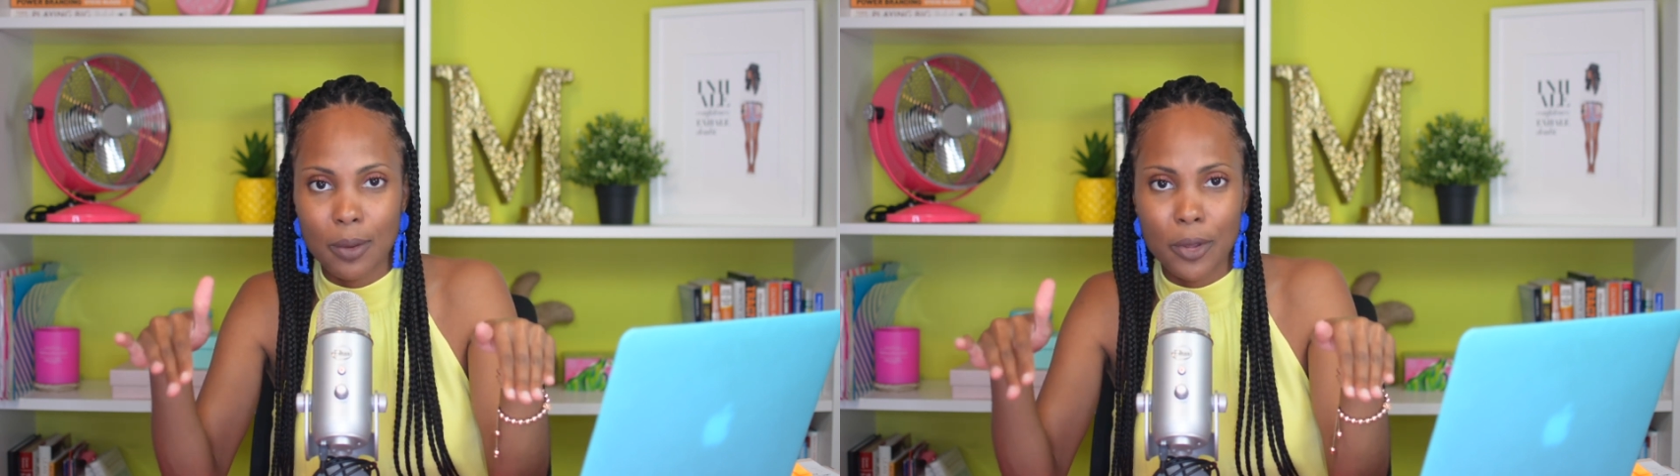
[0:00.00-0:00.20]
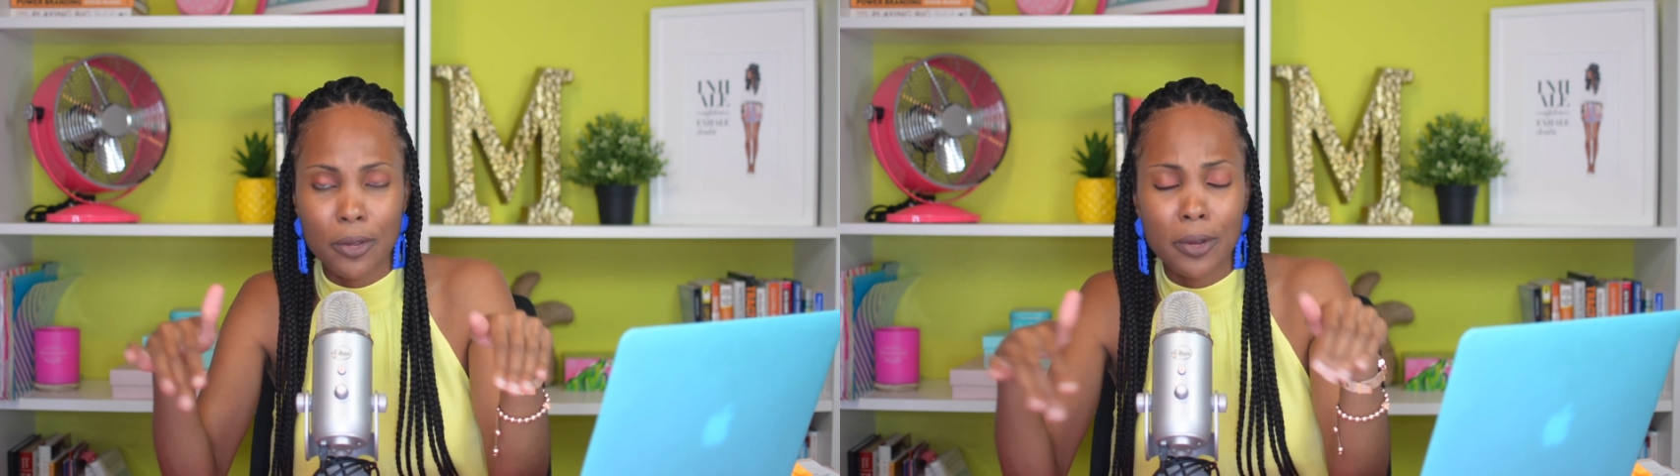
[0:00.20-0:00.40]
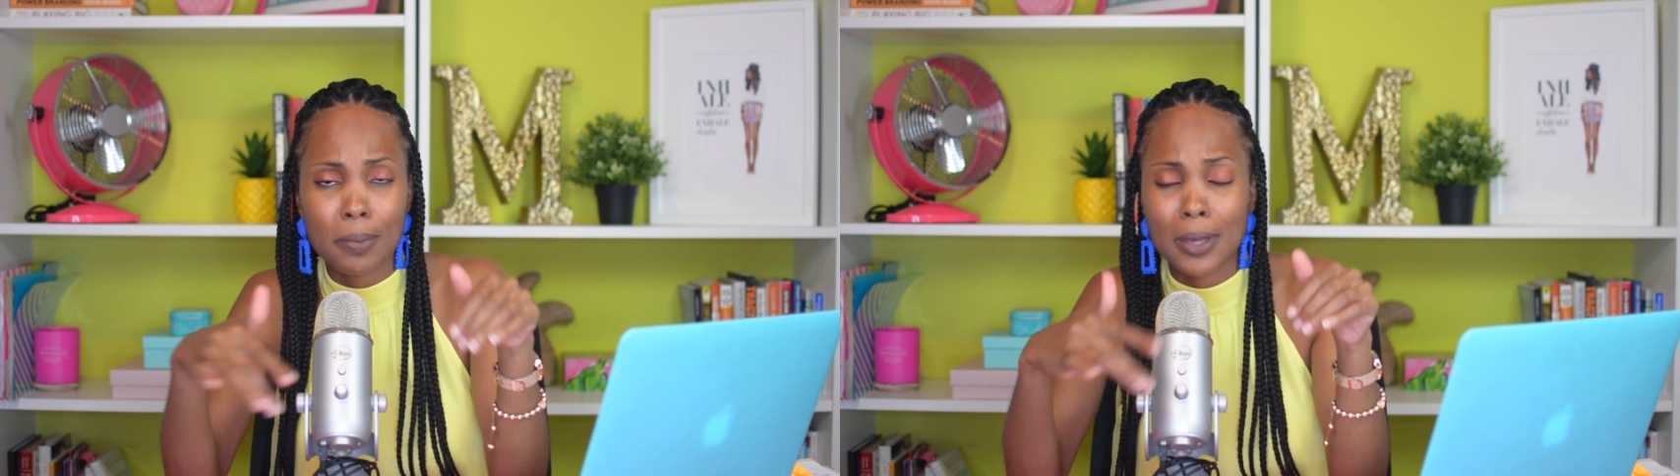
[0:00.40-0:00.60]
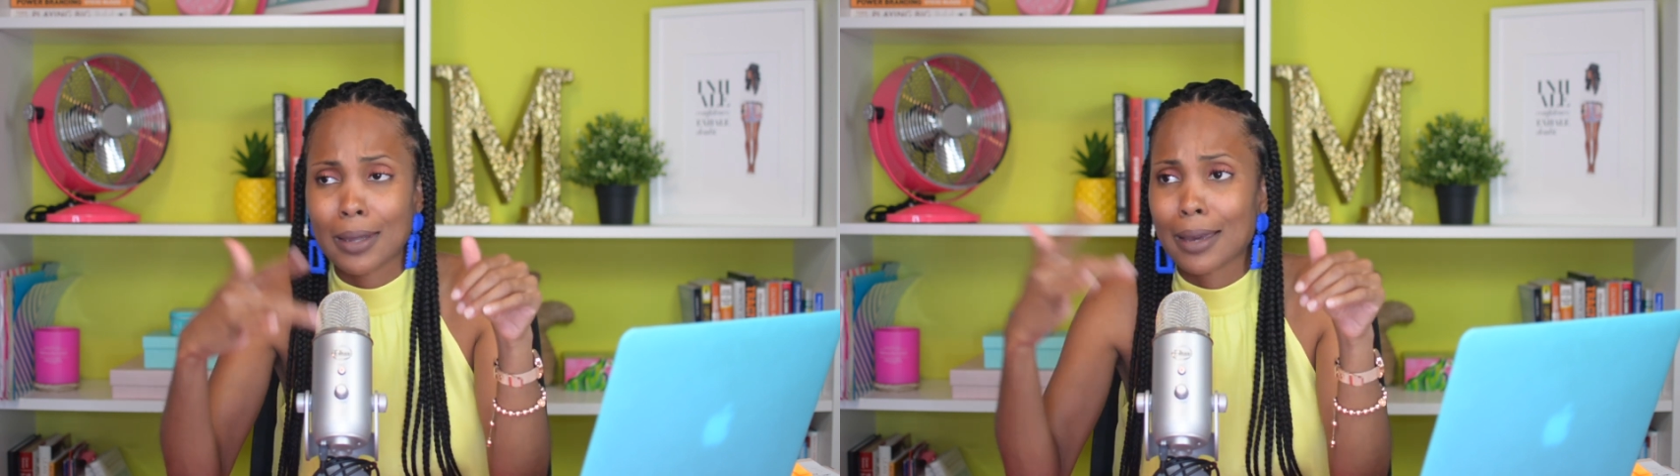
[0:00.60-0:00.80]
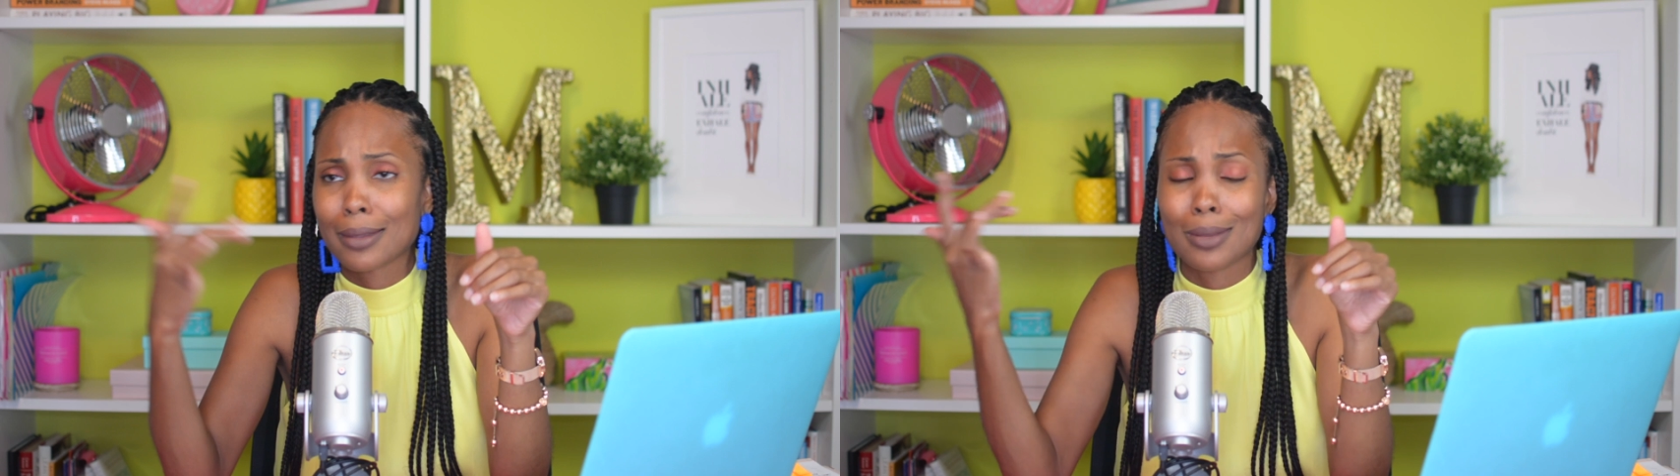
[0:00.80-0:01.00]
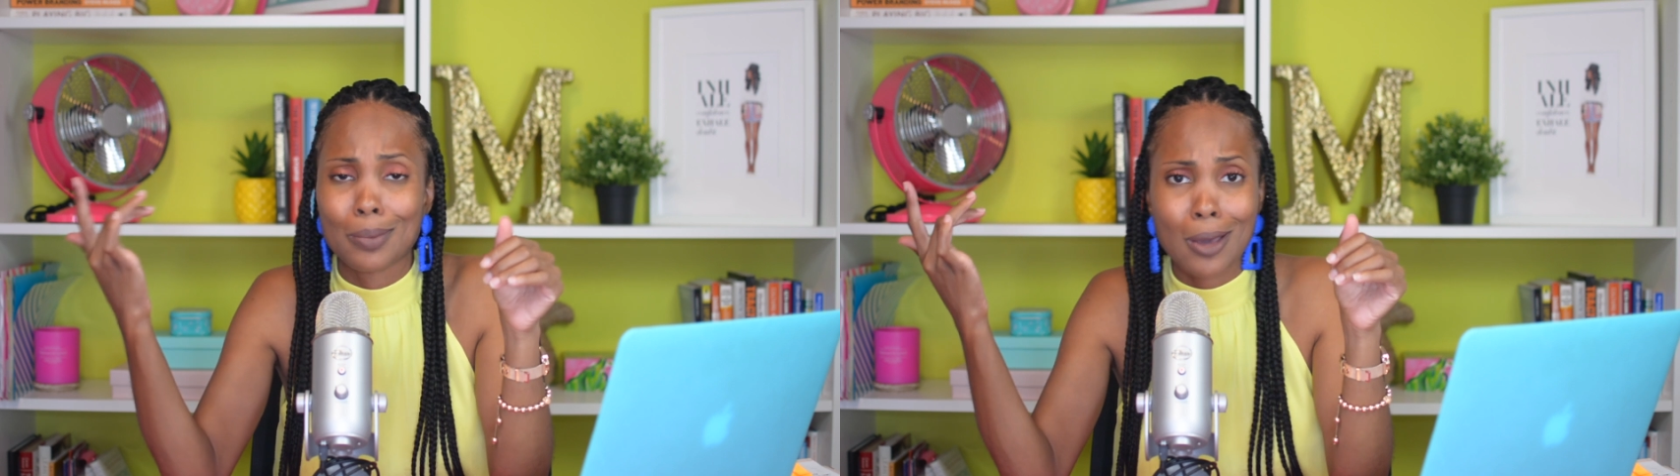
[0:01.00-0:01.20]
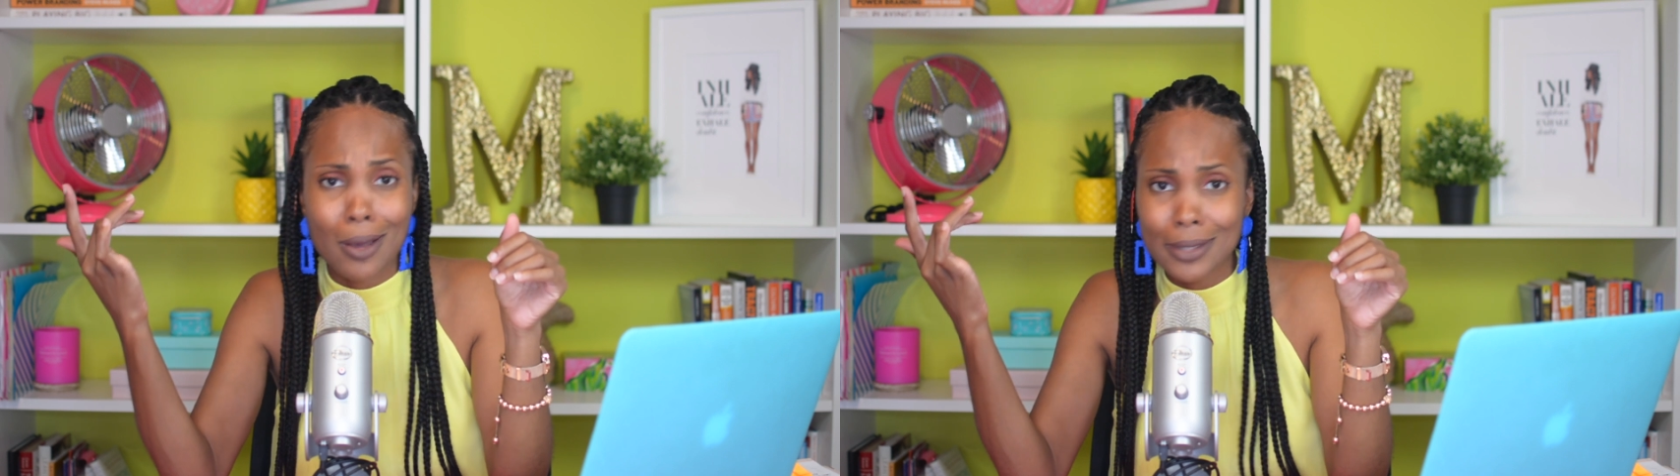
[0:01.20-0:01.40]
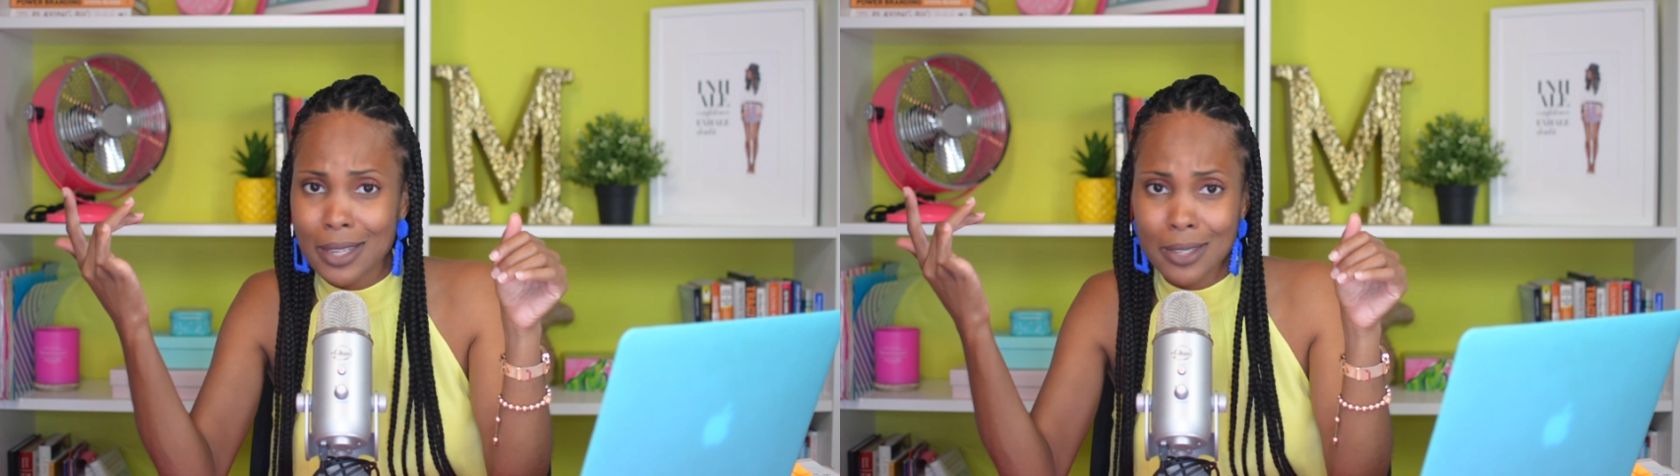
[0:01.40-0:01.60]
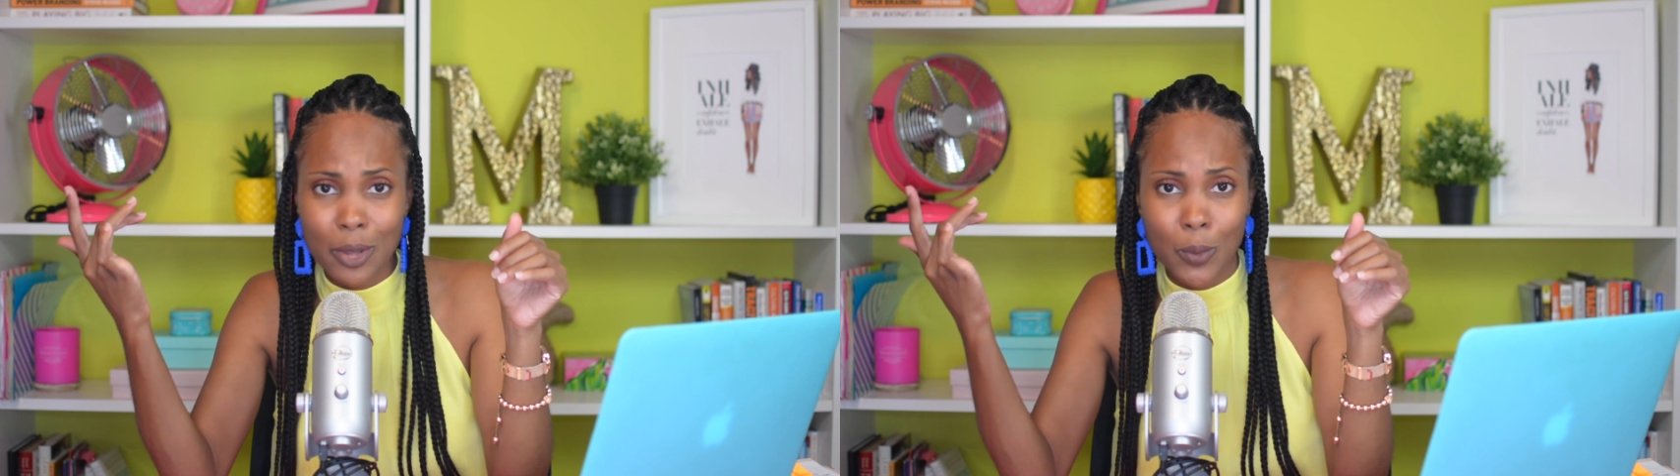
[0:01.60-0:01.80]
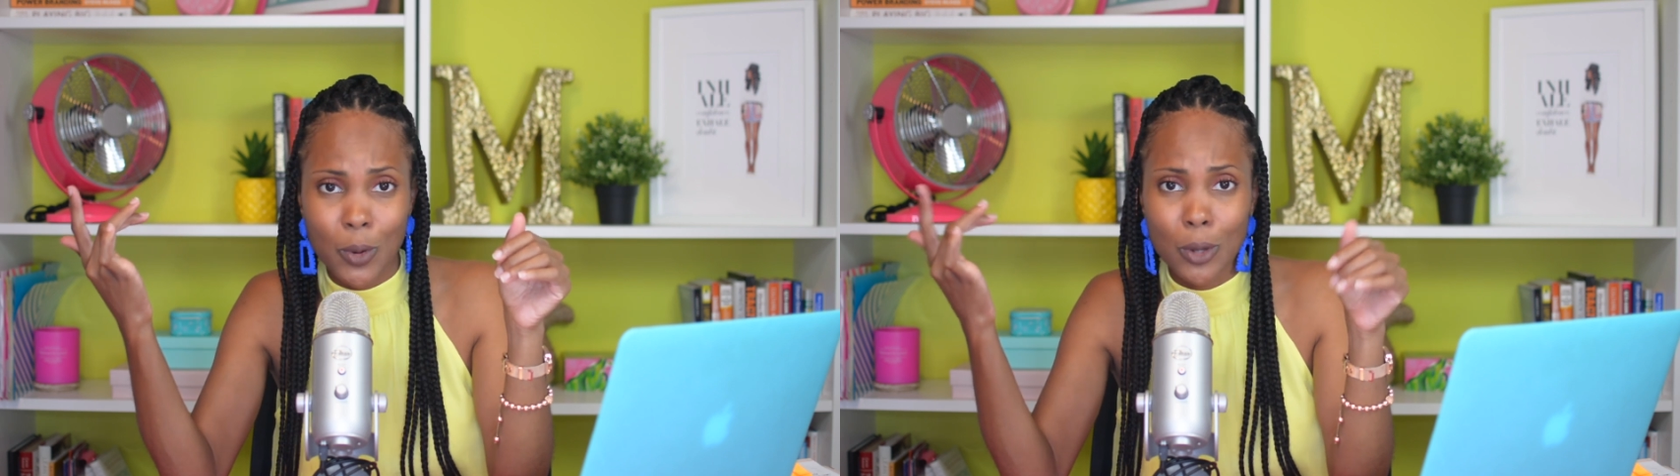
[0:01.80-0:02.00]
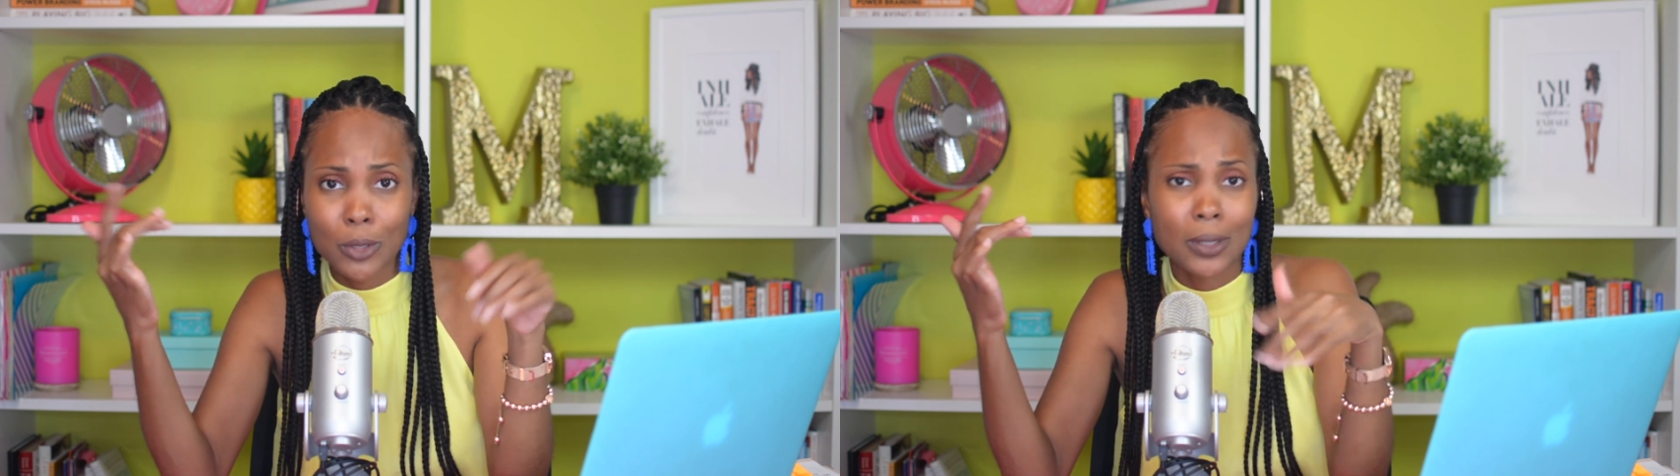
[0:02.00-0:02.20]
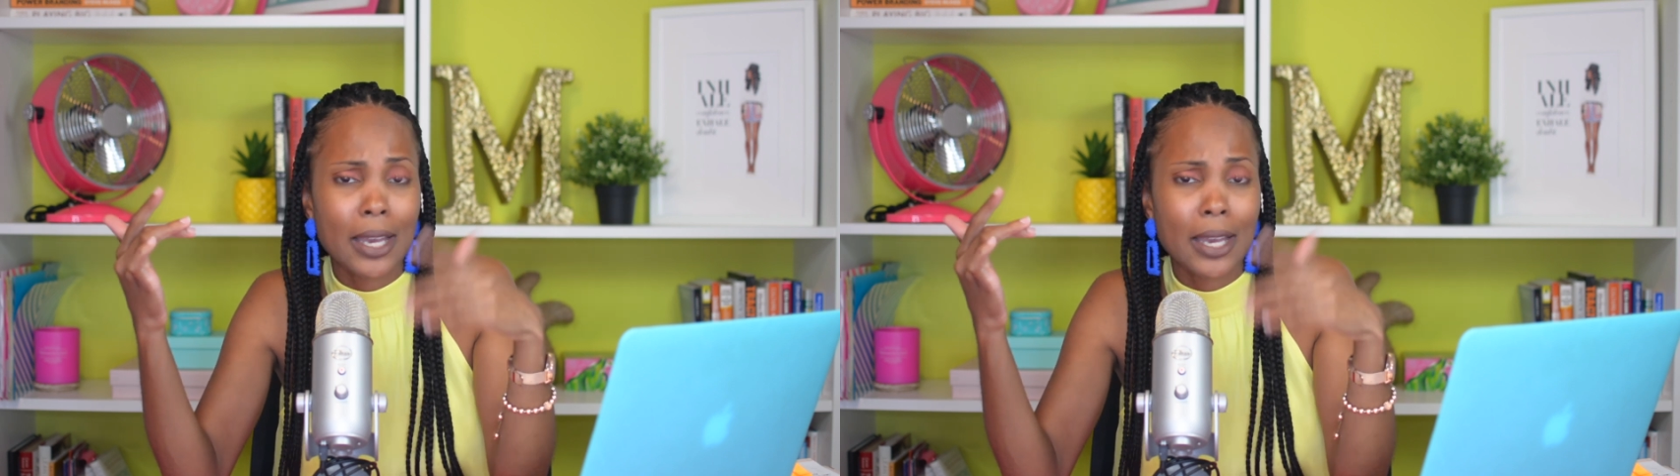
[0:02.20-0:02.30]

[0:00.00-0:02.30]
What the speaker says: whether it be like the Beyoncés of the world